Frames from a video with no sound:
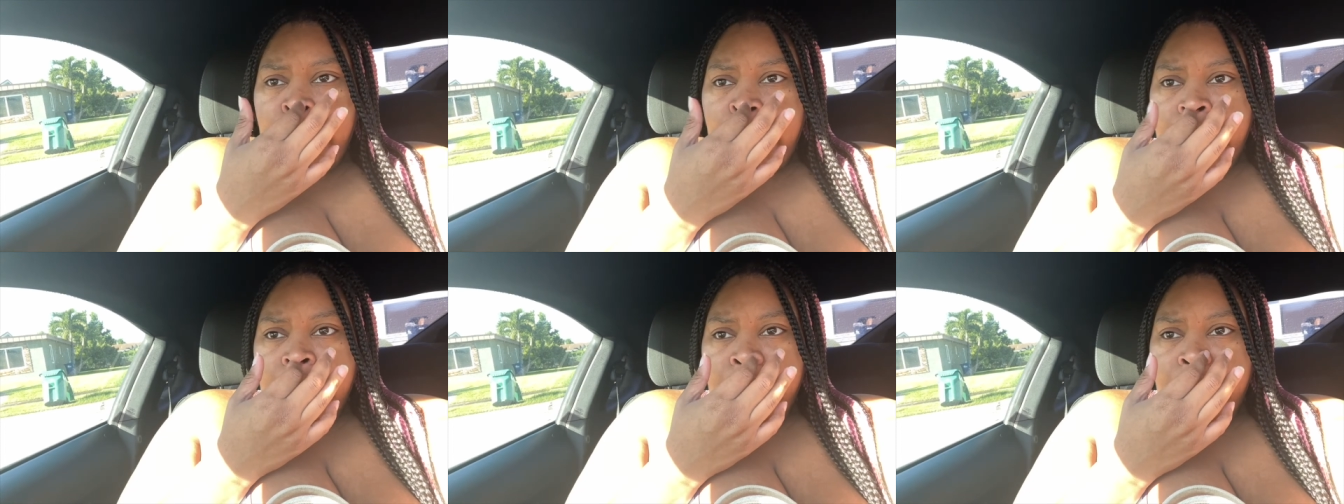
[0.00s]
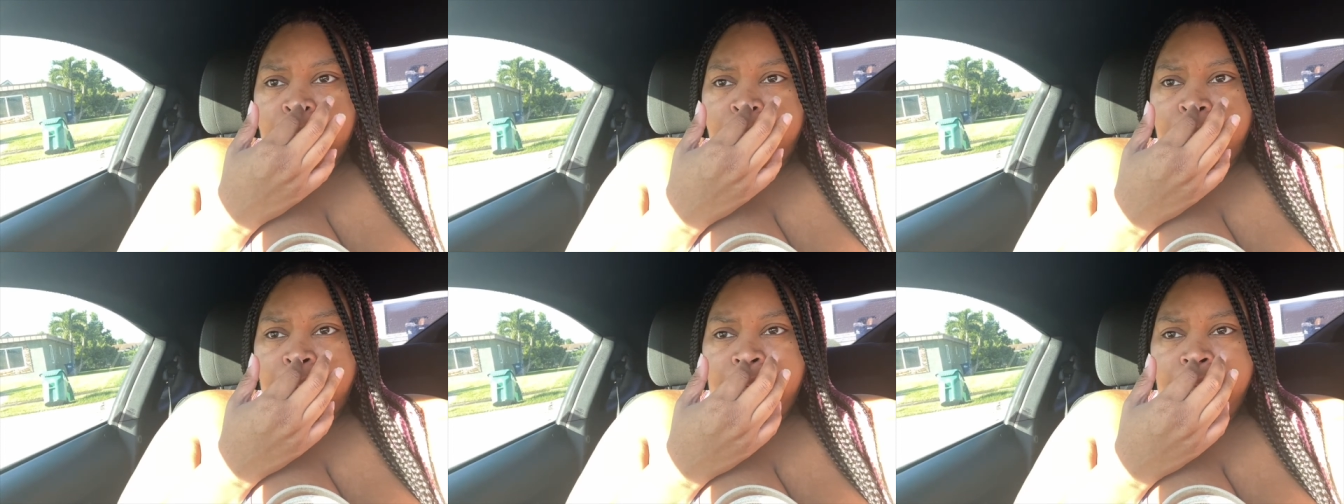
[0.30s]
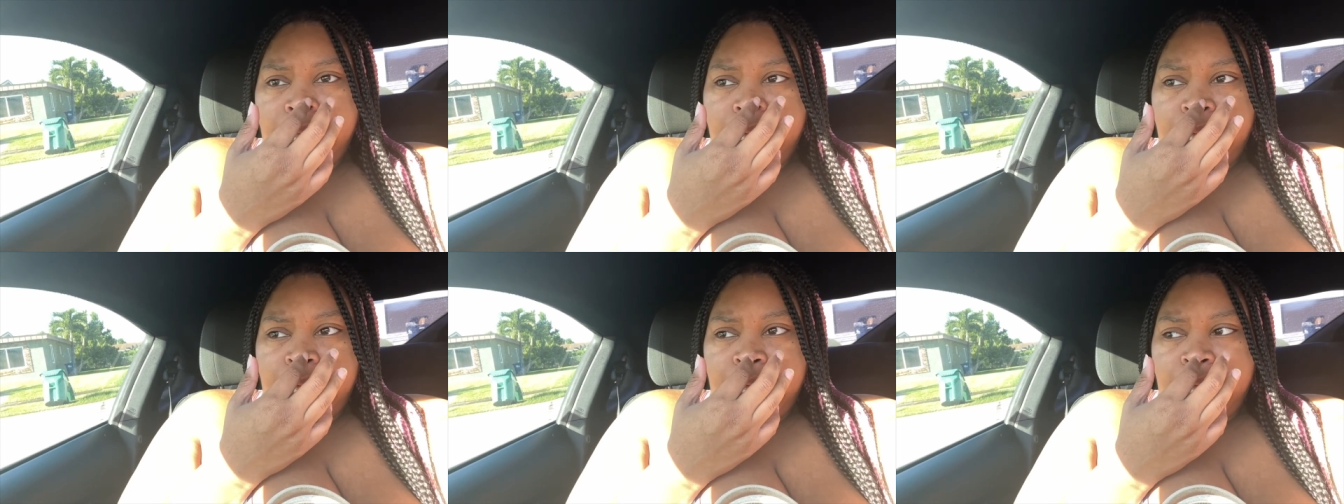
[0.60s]
I
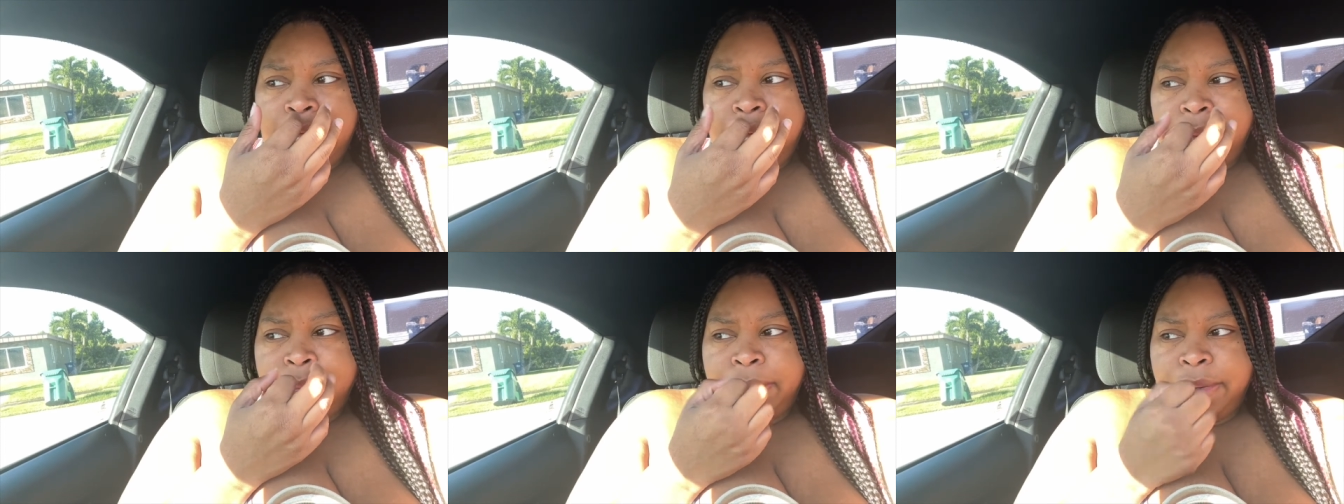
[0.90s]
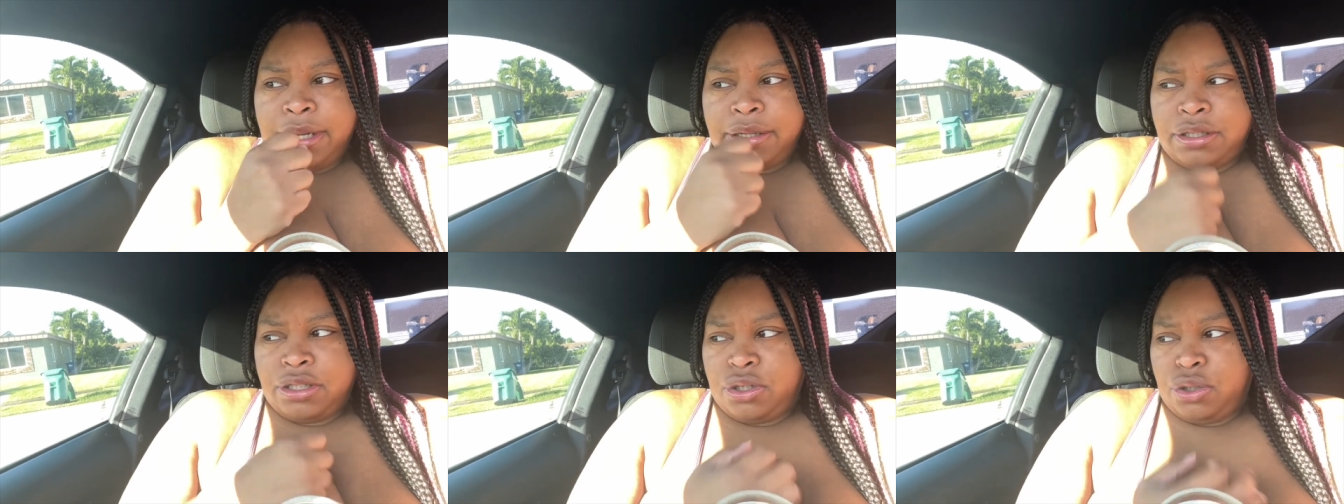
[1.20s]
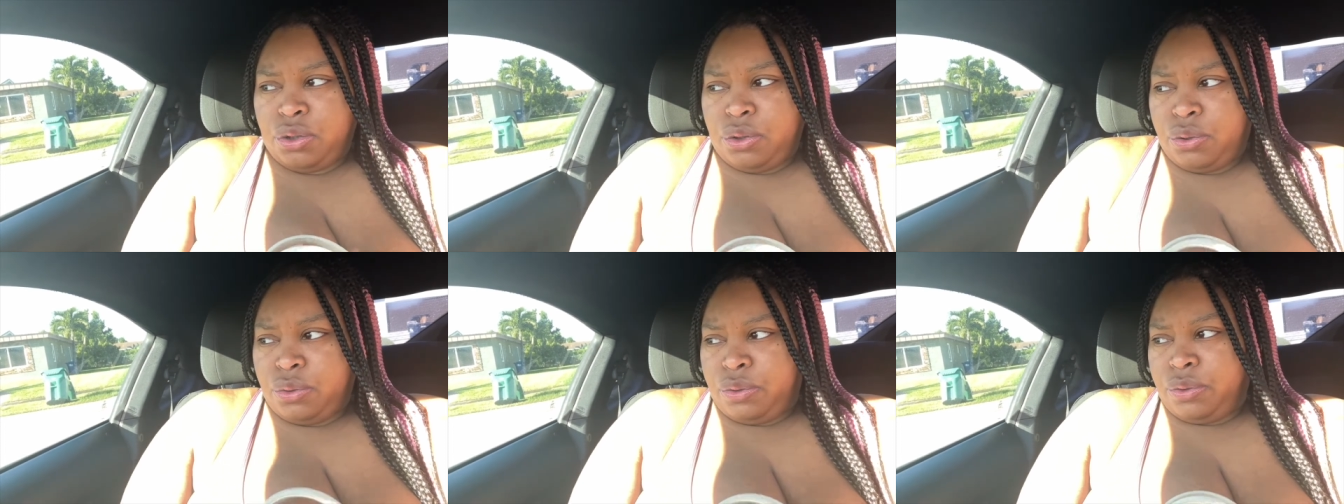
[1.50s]
am about
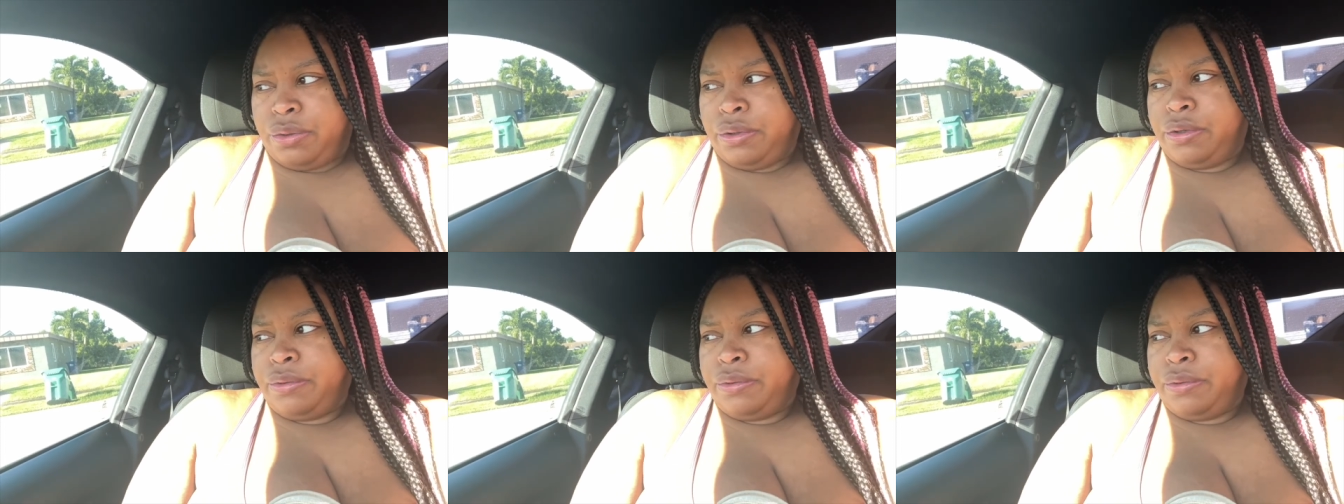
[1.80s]
to,